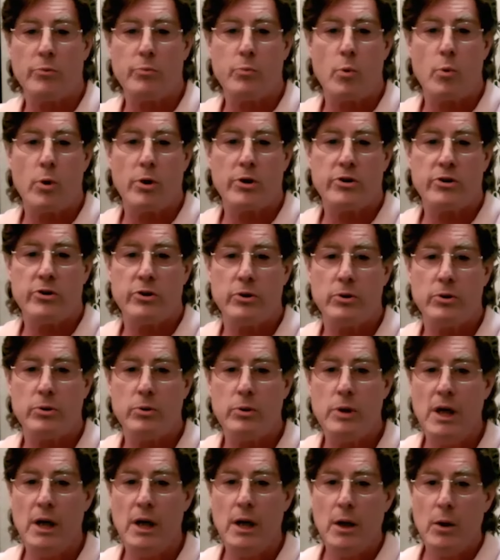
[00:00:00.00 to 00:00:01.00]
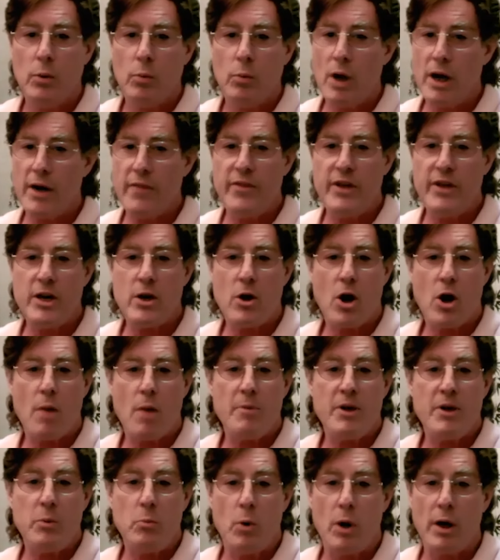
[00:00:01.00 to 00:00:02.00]
War II, one in the
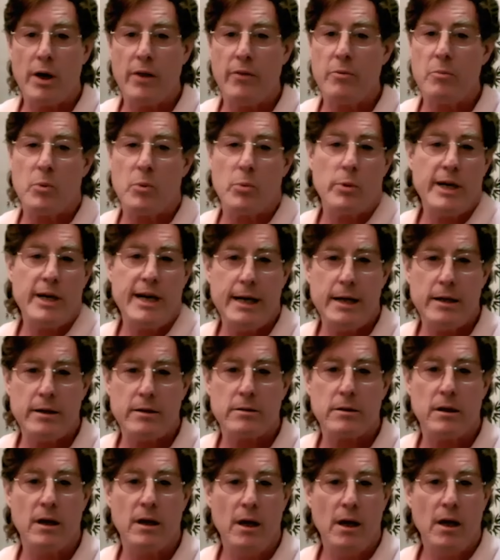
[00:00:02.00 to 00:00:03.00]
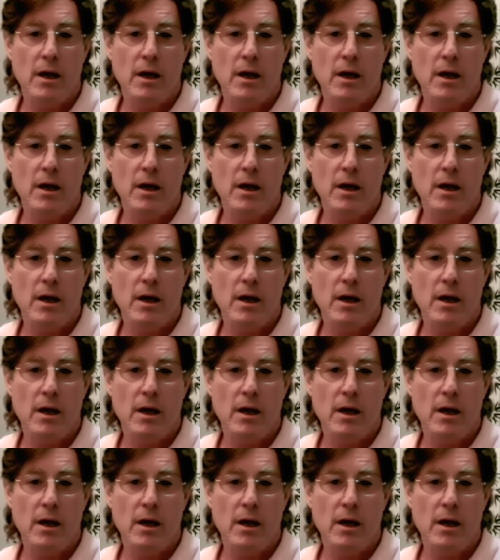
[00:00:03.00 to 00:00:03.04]
Army, one in the Marines,